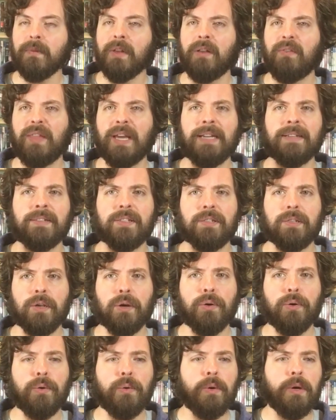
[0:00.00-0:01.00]
that is
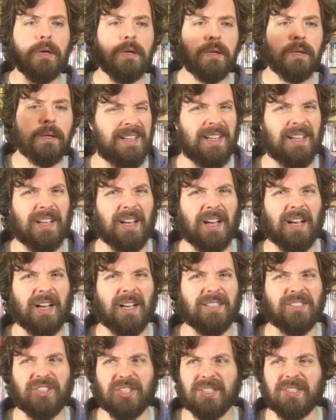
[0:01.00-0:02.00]
so
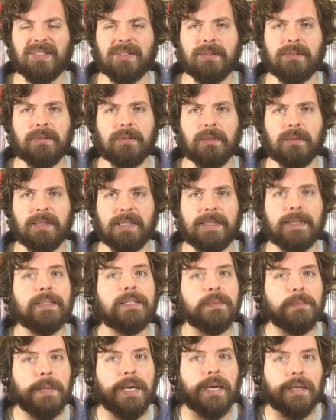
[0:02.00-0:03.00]
just
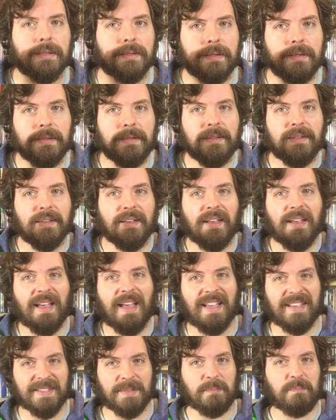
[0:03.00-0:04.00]
dismissed
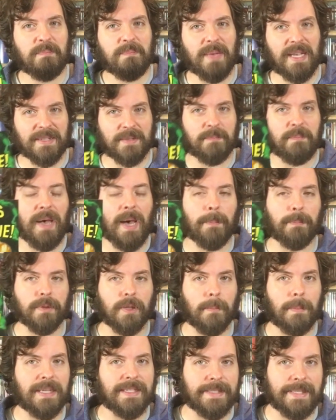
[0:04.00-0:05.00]
as as
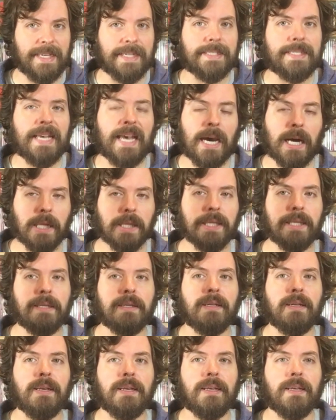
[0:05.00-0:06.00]
peplum, as the
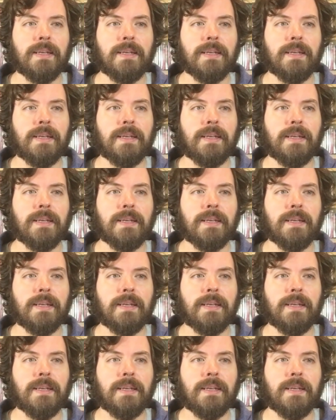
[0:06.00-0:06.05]
Italian